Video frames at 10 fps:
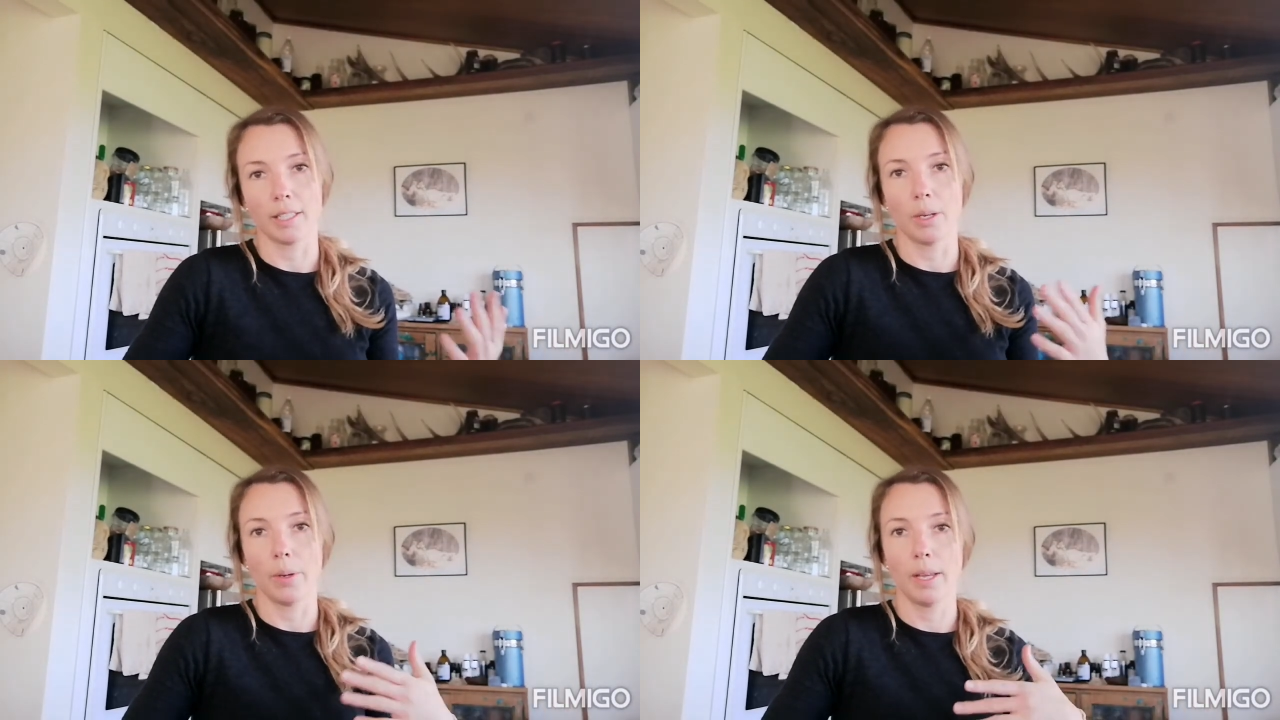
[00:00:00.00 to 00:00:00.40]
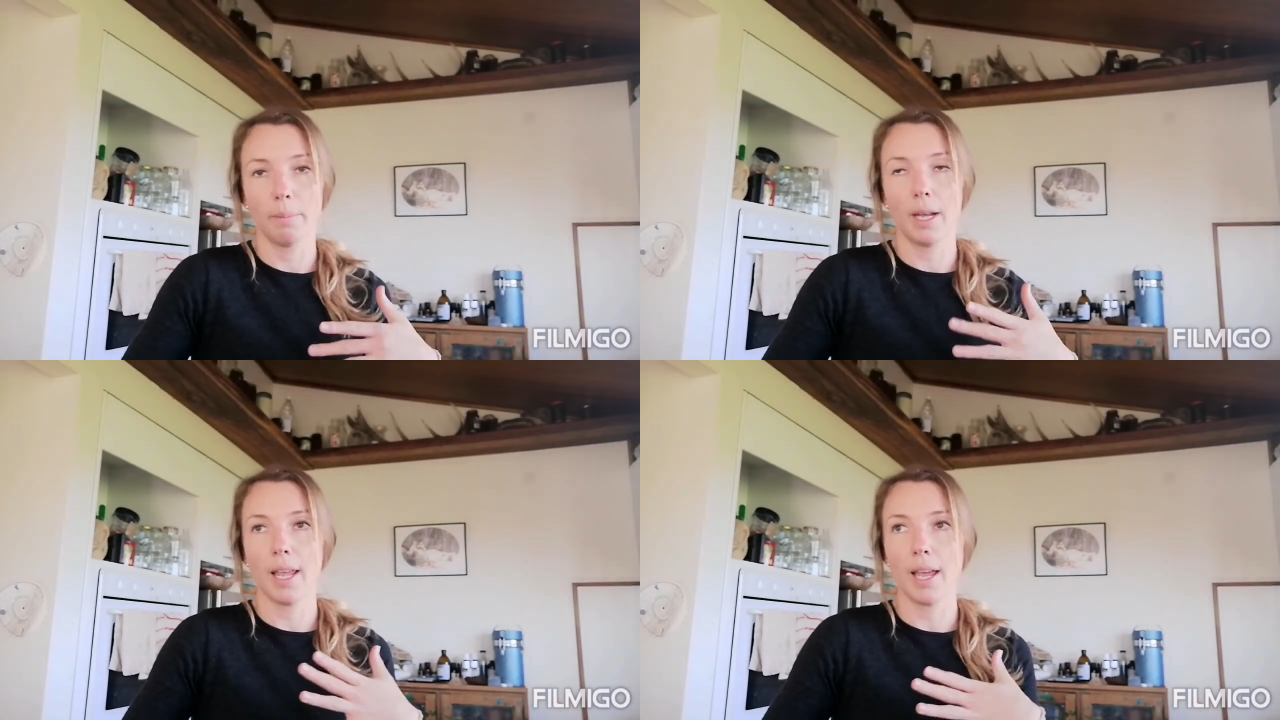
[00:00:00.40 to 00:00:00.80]
So in
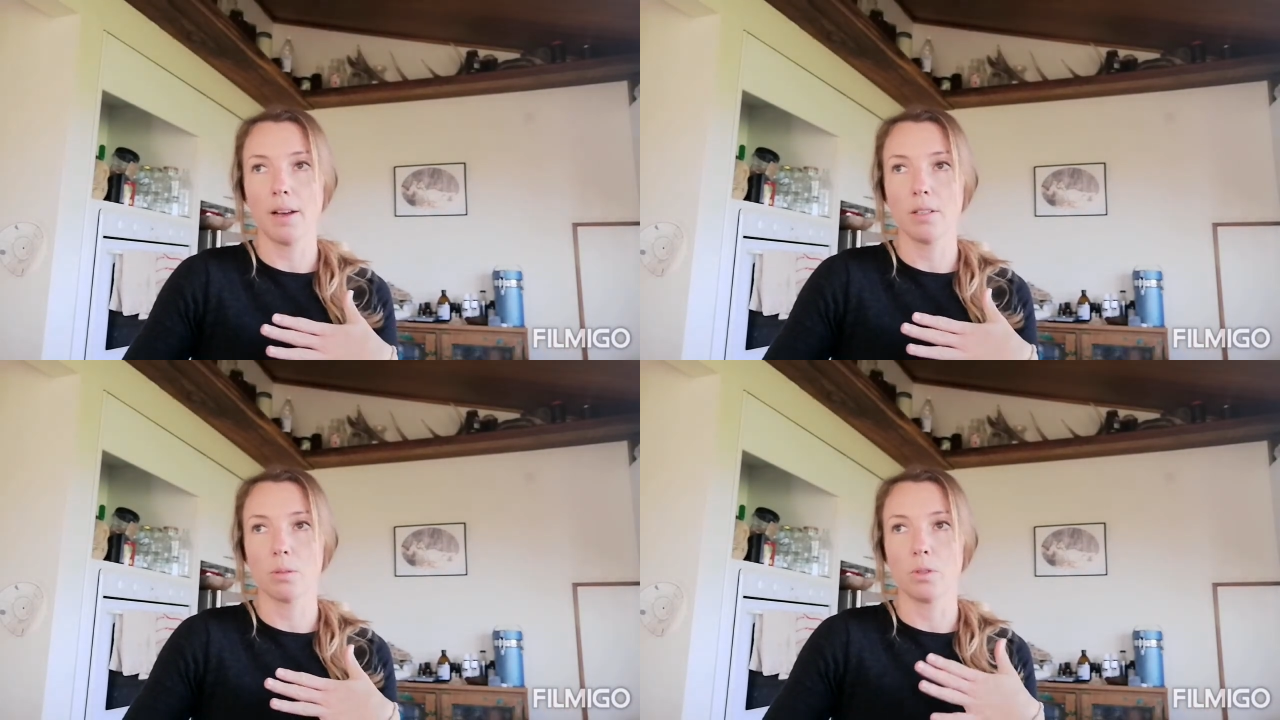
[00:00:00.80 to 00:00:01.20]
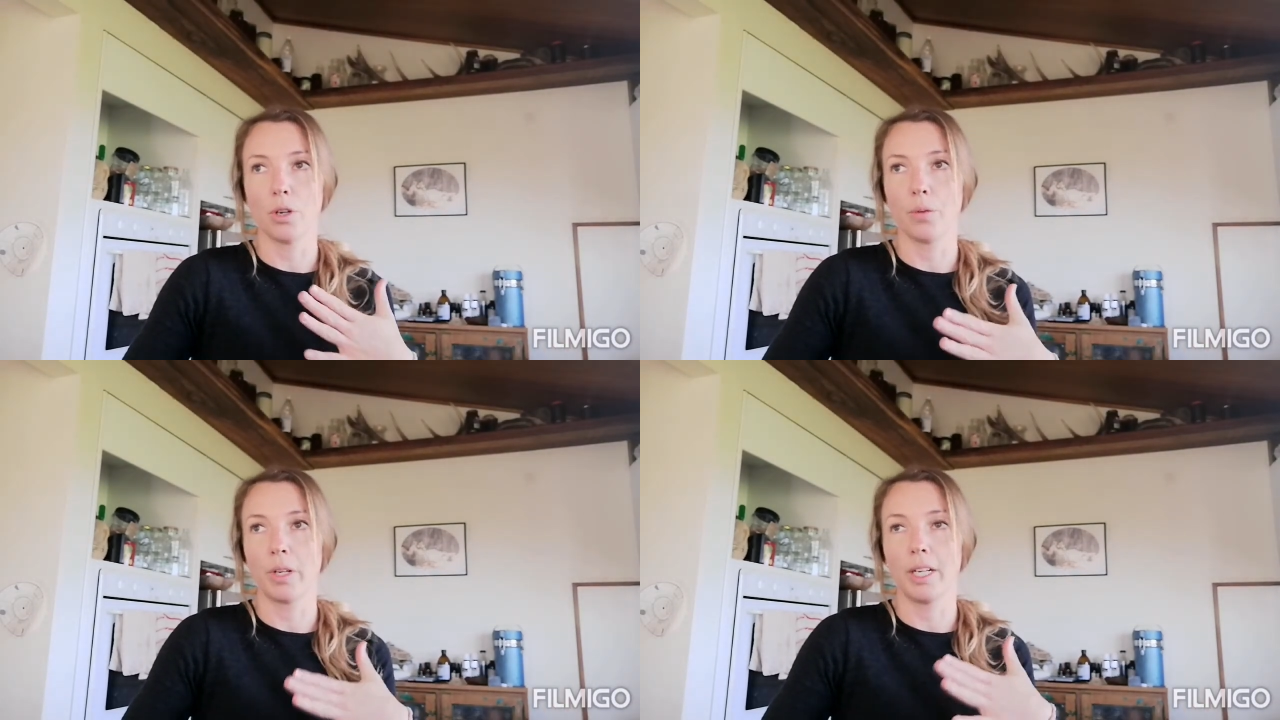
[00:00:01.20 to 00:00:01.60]
my house, we
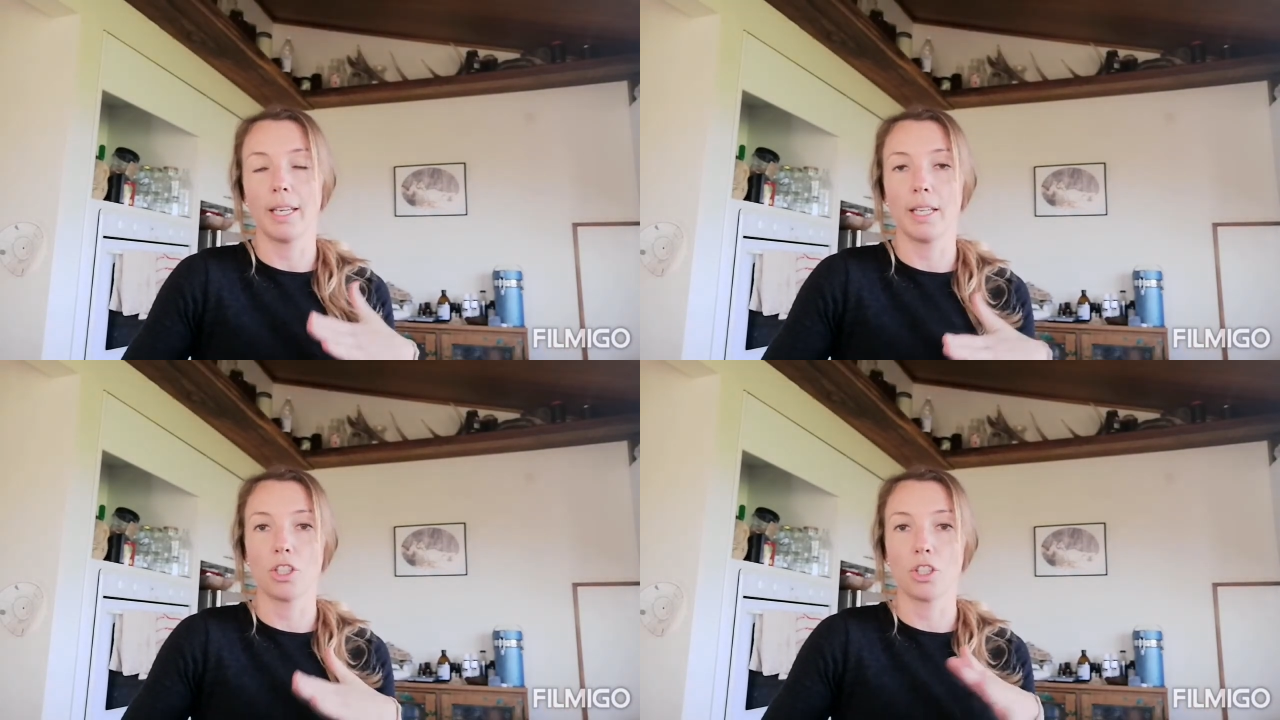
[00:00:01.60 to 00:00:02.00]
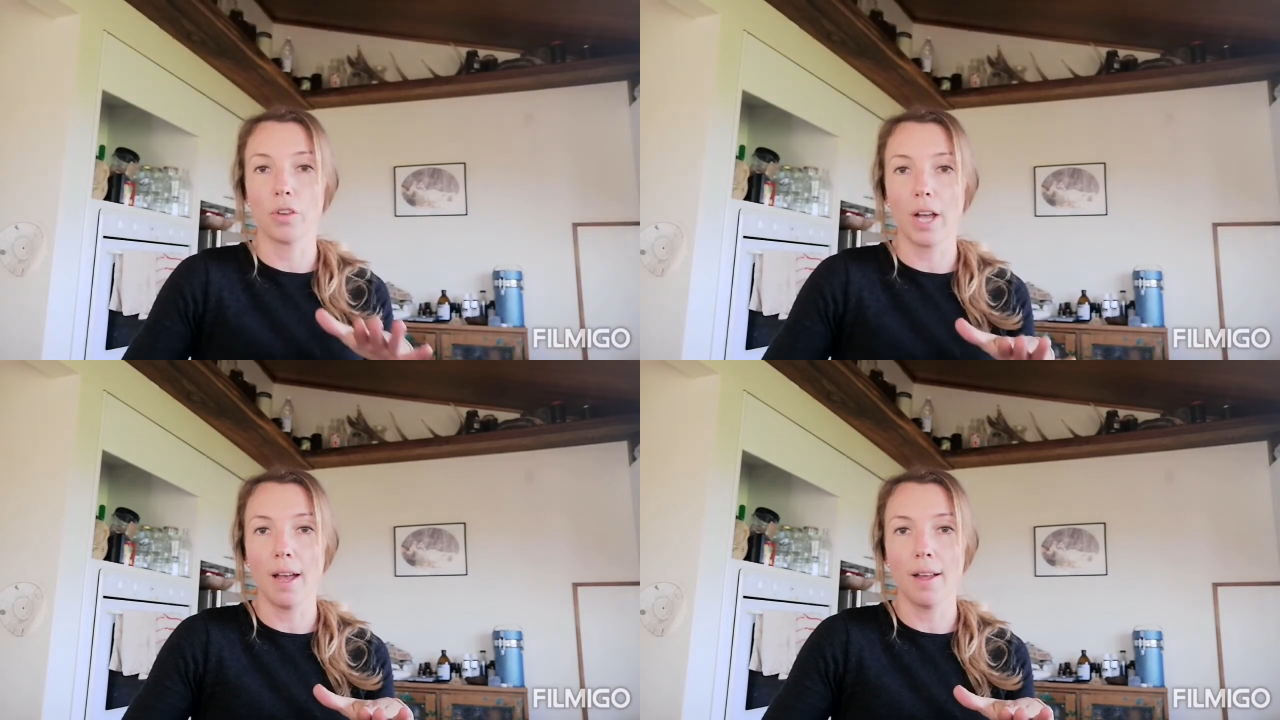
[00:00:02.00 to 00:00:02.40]
don't really eat
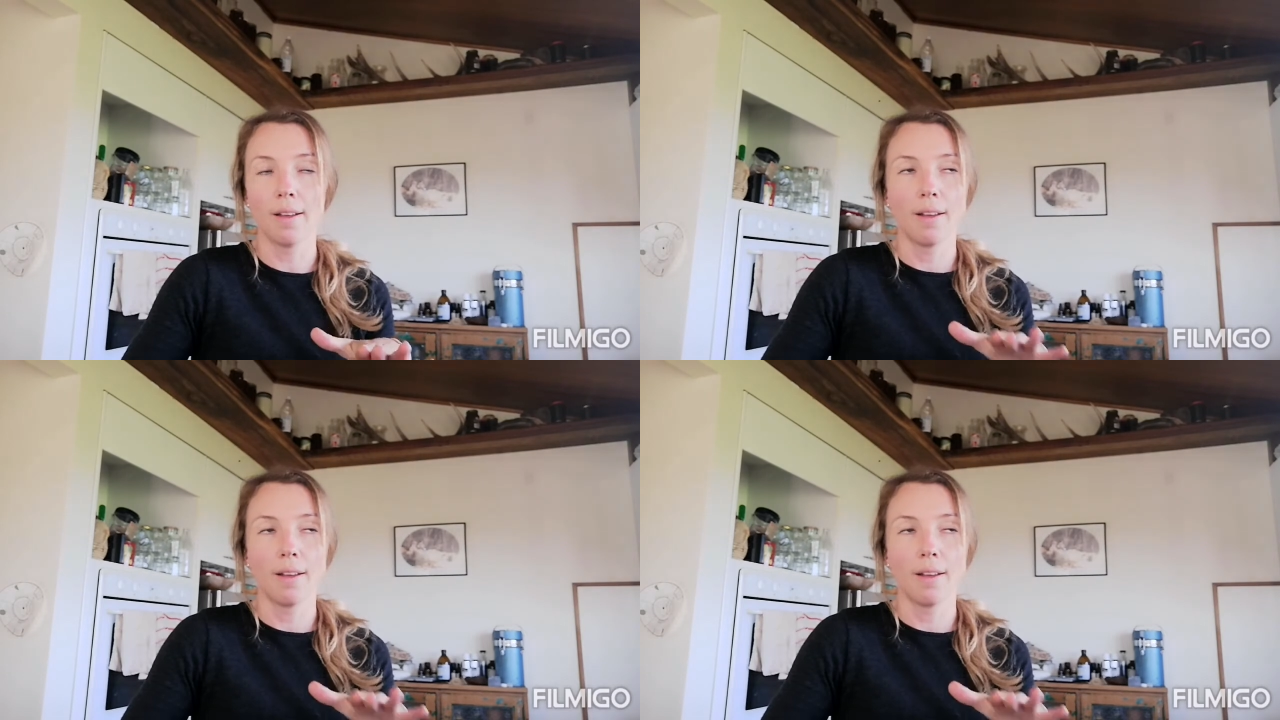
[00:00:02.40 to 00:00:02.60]
sugar